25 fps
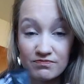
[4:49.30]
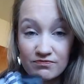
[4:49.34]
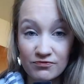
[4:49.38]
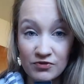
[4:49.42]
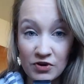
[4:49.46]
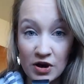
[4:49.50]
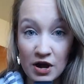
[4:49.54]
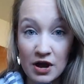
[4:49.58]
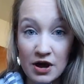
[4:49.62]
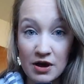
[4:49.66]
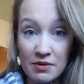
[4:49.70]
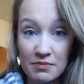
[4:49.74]

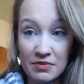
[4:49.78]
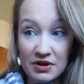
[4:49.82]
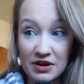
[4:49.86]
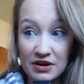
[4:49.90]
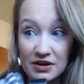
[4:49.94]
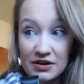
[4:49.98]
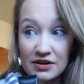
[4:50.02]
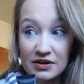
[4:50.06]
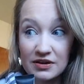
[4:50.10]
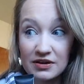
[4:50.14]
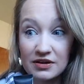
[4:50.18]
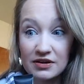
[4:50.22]
from
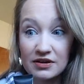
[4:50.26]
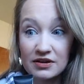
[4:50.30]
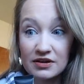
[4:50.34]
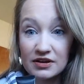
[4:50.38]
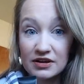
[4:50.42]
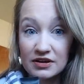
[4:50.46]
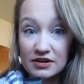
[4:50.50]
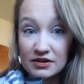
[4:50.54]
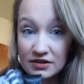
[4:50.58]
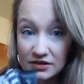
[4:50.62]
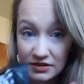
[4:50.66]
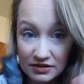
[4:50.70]

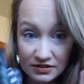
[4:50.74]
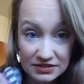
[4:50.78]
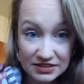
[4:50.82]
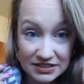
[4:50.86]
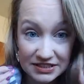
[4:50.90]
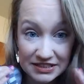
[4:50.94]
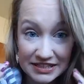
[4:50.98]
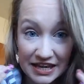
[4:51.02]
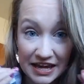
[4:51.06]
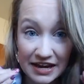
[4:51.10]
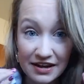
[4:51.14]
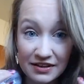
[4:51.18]

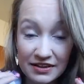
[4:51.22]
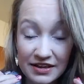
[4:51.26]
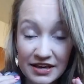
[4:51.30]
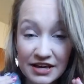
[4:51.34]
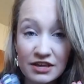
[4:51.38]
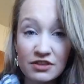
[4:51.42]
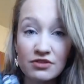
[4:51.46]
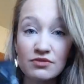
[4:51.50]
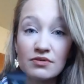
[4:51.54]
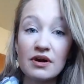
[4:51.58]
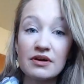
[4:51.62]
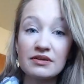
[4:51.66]

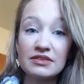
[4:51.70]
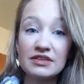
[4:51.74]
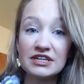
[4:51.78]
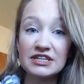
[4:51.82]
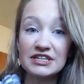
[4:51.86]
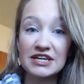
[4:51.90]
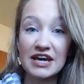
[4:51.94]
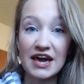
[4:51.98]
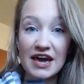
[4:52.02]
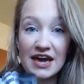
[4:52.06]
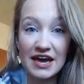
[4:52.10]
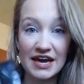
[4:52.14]
settling throughout the
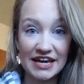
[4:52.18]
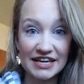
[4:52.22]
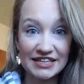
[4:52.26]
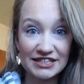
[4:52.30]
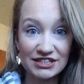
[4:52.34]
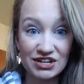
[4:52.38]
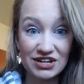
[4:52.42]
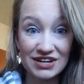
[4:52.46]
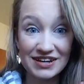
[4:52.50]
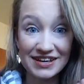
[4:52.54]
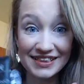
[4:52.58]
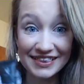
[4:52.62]
day.
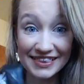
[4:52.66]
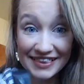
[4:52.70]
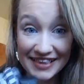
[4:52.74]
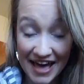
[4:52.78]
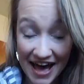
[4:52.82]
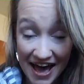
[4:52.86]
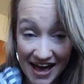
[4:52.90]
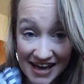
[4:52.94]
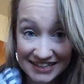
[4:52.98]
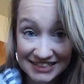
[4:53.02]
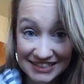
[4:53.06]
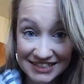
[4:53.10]
It's going to
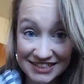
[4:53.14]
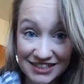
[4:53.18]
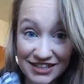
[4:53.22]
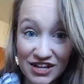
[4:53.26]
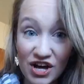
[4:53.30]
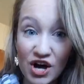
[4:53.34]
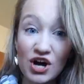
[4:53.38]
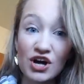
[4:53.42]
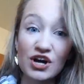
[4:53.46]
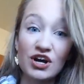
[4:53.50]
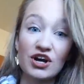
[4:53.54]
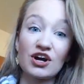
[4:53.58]
last
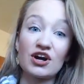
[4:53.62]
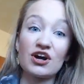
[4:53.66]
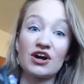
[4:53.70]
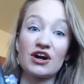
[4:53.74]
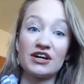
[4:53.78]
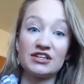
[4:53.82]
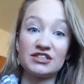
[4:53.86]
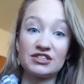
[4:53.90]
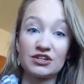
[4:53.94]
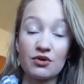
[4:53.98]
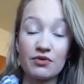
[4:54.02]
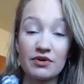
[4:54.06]
longer.
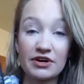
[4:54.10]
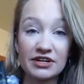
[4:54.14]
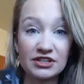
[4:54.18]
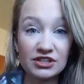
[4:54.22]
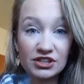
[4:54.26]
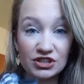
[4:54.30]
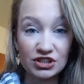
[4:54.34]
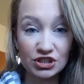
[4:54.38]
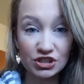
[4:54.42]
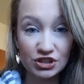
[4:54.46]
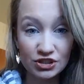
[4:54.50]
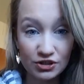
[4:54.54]
It's going
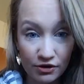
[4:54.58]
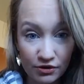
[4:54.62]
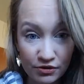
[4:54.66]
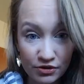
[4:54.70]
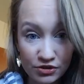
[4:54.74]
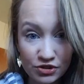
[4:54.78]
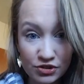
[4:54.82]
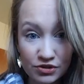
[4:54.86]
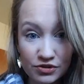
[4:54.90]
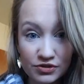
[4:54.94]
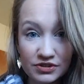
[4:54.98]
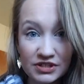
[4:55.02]
to show
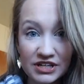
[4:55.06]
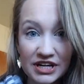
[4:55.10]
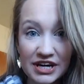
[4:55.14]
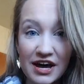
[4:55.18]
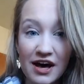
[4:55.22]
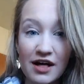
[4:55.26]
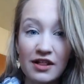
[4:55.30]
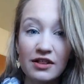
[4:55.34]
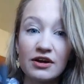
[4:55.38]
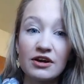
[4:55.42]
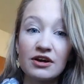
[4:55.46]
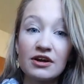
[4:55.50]
true to
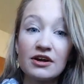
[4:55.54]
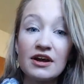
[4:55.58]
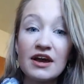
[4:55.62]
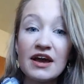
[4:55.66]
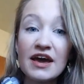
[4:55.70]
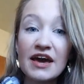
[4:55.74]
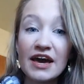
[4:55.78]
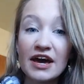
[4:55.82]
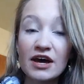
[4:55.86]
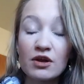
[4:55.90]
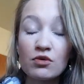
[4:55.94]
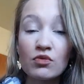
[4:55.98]
color.
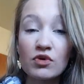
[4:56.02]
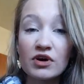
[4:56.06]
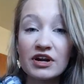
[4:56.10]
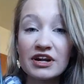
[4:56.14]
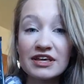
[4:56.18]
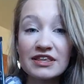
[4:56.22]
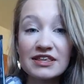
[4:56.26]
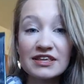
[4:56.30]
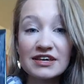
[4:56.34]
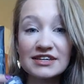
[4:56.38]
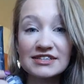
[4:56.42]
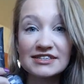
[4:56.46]
And one
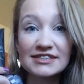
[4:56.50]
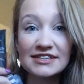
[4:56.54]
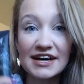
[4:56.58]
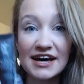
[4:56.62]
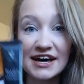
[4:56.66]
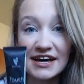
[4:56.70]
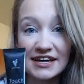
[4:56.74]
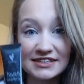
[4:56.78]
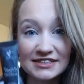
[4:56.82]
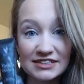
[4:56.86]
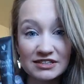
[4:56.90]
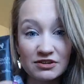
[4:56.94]
of these
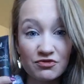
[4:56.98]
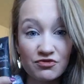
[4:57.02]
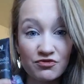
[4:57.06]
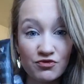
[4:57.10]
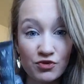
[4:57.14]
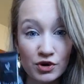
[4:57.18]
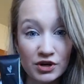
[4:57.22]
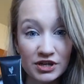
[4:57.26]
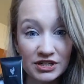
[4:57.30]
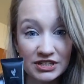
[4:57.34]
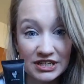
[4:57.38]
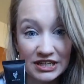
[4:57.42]
lasts
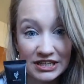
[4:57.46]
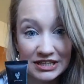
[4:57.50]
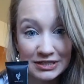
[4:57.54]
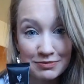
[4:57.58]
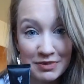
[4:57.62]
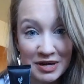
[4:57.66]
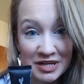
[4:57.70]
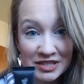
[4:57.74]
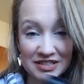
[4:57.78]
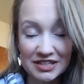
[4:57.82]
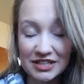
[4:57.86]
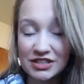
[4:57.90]
4 to 6
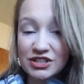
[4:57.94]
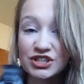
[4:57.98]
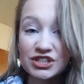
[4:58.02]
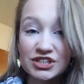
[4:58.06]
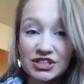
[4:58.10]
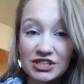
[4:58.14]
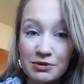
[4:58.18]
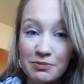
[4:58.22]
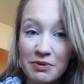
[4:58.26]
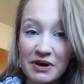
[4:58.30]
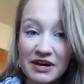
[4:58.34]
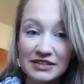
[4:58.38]
months. It
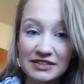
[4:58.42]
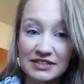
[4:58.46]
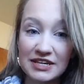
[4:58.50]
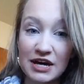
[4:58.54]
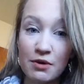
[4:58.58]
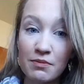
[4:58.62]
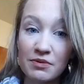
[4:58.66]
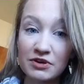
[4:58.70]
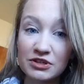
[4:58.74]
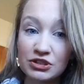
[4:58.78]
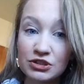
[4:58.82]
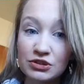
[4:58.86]
just depends
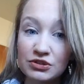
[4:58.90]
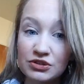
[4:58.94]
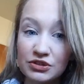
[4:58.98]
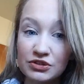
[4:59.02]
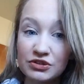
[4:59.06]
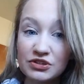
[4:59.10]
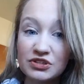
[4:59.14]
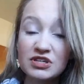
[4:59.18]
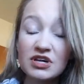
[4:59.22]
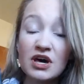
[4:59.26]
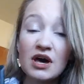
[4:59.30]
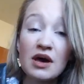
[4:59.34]
how much you
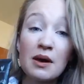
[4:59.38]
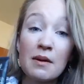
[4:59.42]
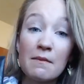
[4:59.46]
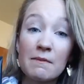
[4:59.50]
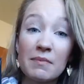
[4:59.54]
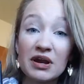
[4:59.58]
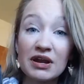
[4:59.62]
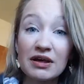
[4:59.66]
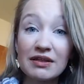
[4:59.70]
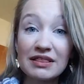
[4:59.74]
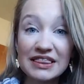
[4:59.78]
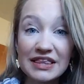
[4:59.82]
use.
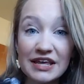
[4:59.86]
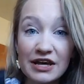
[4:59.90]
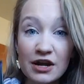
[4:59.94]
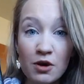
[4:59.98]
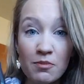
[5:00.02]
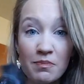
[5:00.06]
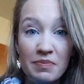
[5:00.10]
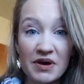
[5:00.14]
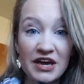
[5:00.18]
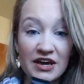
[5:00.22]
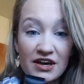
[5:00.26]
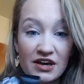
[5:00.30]
But a
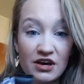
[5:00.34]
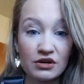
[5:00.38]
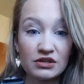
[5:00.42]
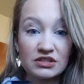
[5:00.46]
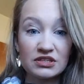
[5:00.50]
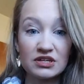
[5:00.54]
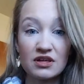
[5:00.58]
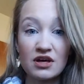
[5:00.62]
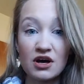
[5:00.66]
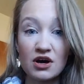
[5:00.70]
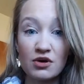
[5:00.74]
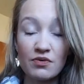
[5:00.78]
little bit
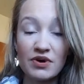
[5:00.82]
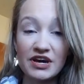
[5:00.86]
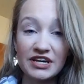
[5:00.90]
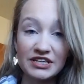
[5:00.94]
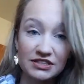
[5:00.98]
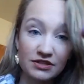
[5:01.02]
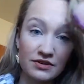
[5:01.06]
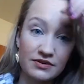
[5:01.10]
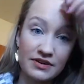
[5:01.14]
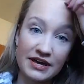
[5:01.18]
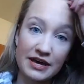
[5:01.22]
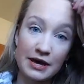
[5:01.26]
goes a long way.
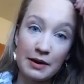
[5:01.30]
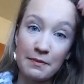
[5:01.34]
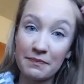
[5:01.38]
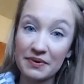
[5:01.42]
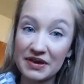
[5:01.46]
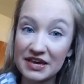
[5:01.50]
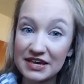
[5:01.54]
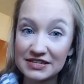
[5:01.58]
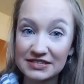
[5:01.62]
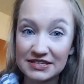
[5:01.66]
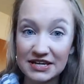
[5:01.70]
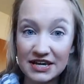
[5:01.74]
So like a
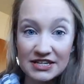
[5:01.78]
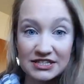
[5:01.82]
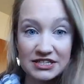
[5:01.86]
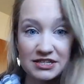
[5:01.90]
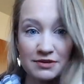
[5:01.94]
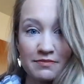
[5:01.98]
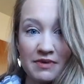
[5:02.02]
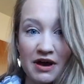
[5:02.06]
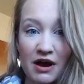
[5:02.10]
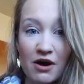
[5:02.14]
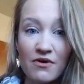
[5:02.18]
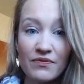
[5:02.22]
pea-sized
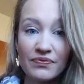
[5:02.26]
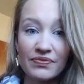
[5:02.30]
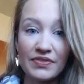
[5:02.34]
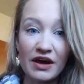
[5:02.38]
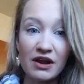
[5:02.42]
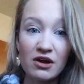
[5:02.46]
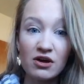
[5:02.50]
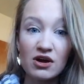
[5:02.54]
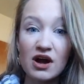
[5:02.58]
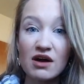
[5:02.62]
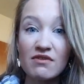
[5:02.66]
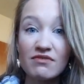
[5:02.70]
amount,
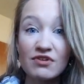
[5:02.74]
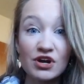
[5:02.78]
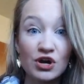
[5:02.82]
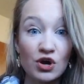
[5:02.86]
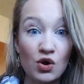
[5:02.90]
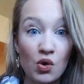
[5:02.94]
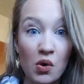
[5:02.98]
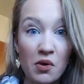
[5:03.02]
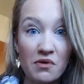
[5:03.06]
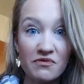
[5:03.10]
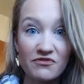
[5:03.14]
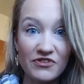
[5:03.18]
that'll cover
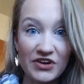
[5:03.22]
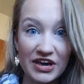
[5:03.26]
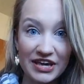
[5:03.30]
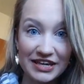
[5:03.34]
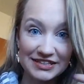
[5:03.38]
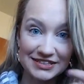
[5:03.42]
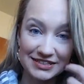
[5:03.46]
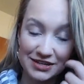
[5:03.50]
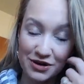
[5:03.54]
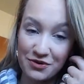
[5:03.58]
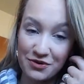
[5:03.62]
your whole face,